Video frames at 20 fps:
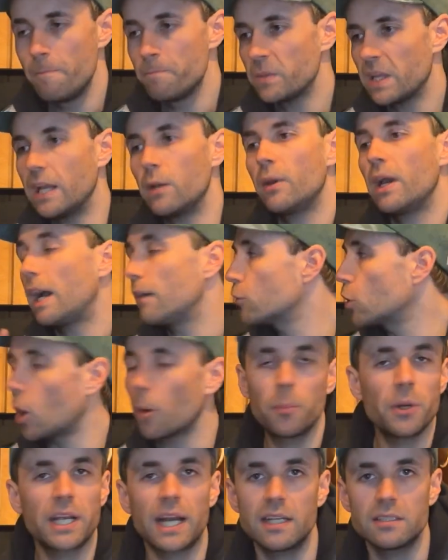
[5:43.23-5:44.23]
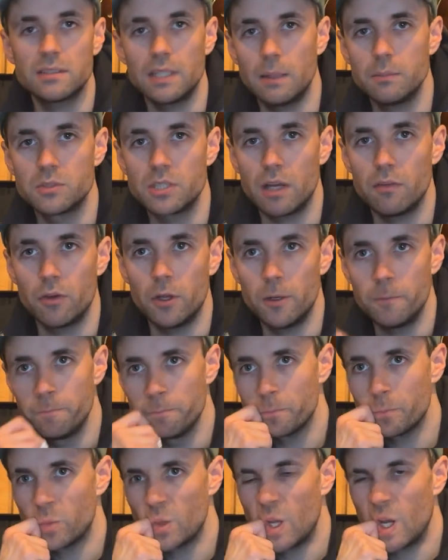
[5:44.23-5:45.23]
Anyway, I've got a Bricasti M7
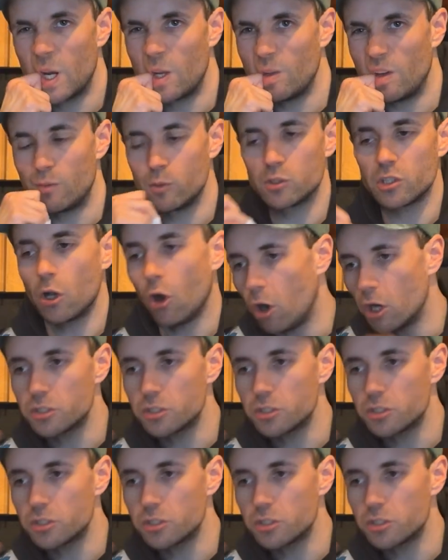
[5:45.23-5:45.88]
and everyone's like, oh,